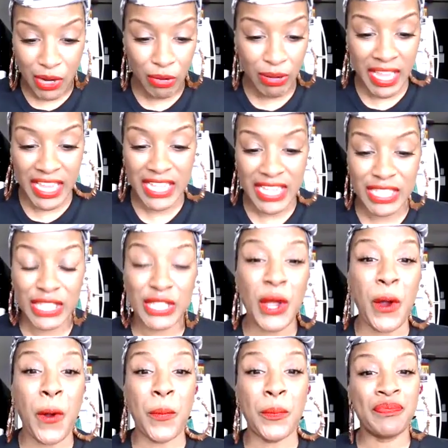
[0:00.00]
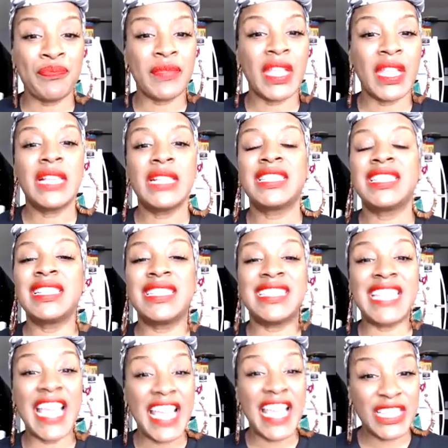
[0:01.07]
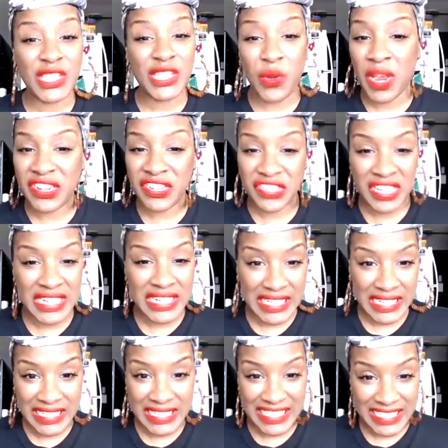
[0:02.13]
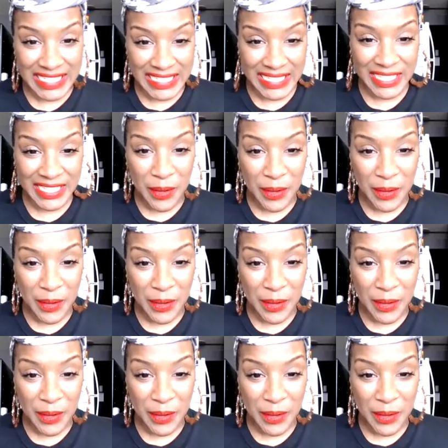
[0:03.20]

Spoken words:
Okay, so today's question is